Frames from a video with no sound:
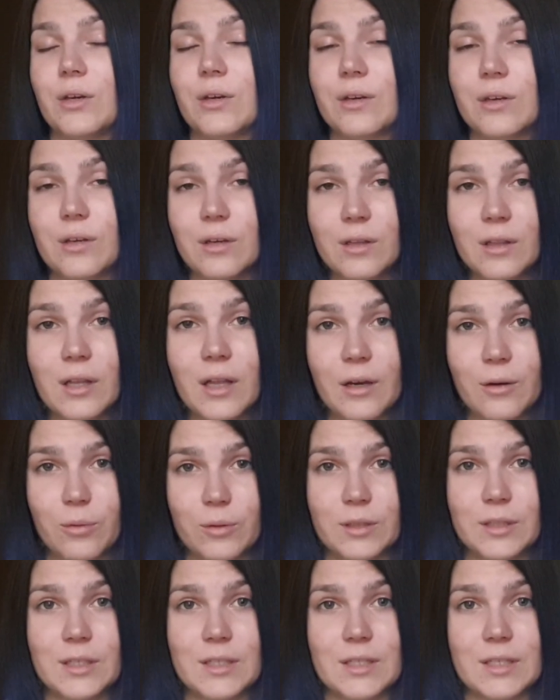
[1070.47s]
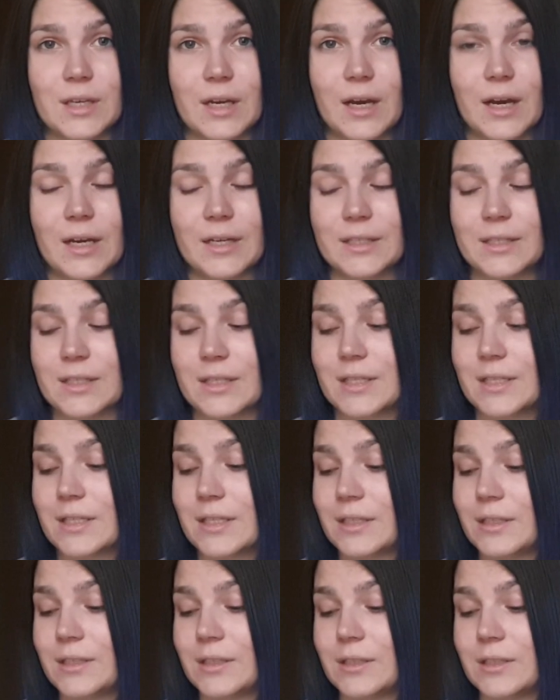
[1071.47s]
Good luck with this, guys.
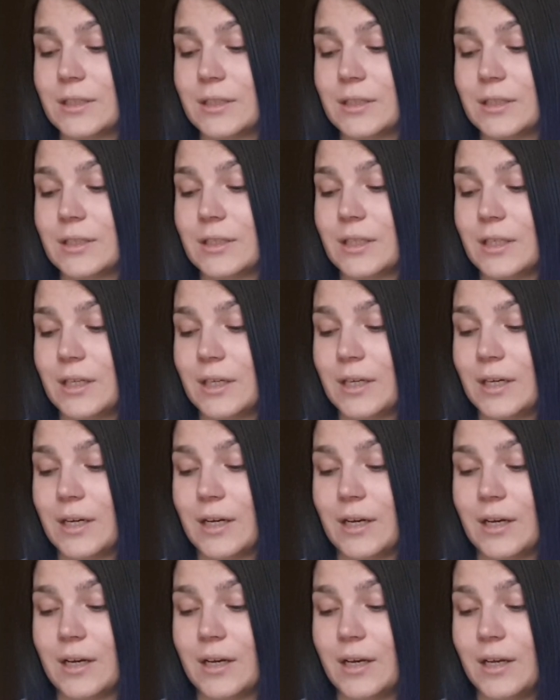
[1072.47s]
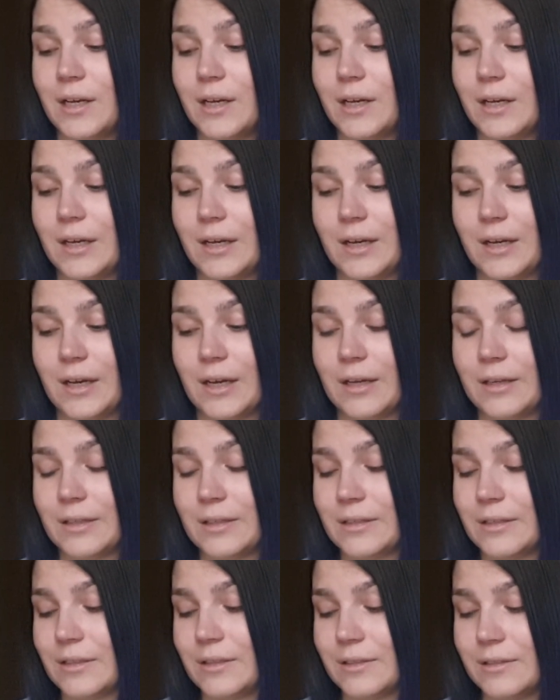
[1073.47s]

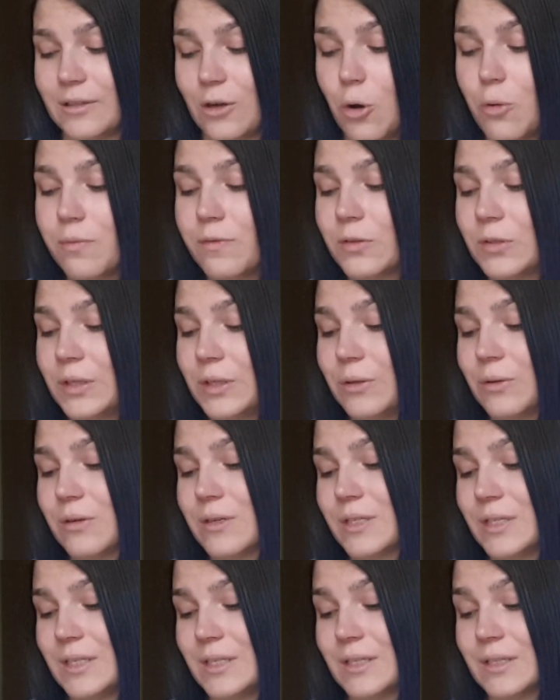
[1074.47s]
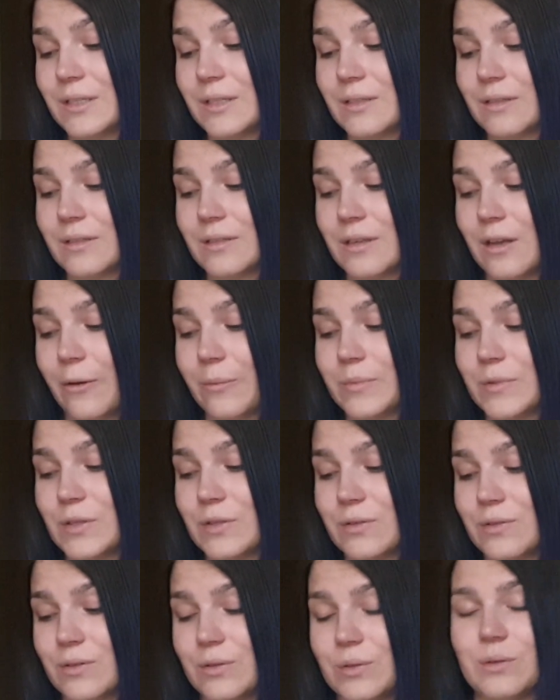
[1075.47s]
And hopefully your season
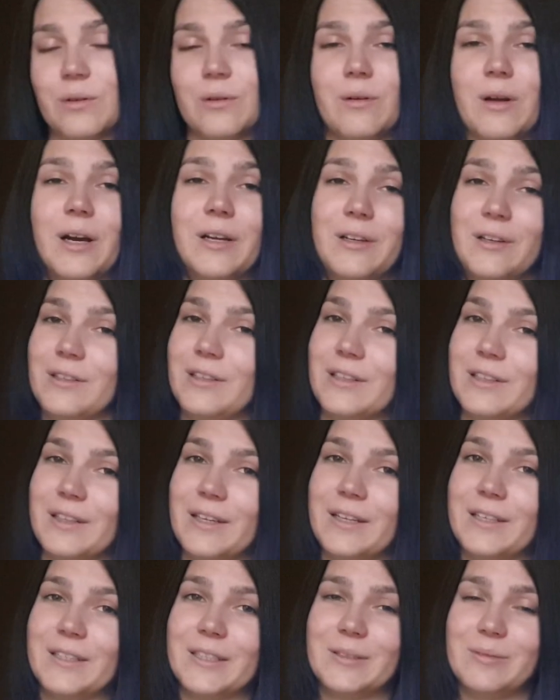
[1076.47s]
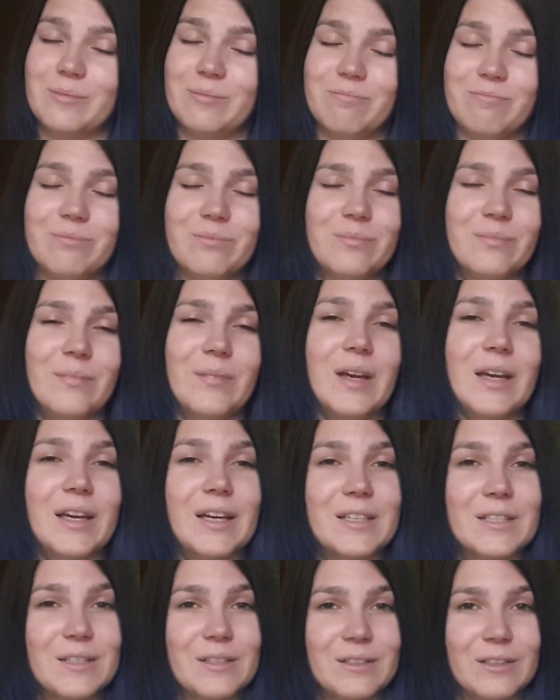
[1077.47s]
comes sooner rather than later. Bye,
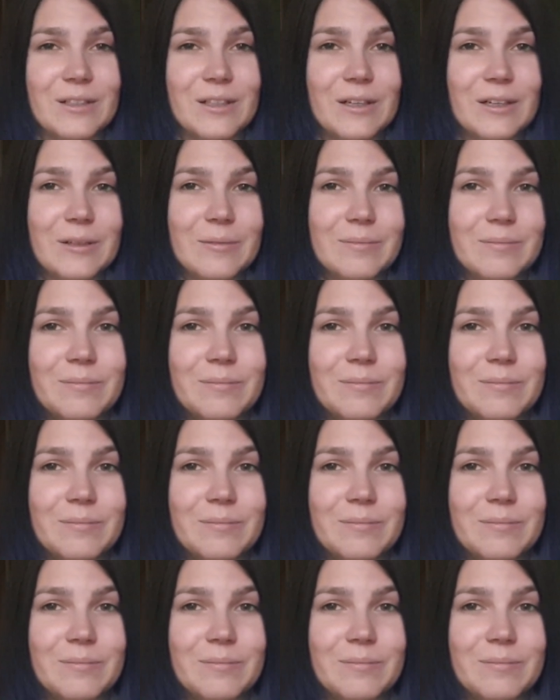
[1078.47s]
guys. Good luck.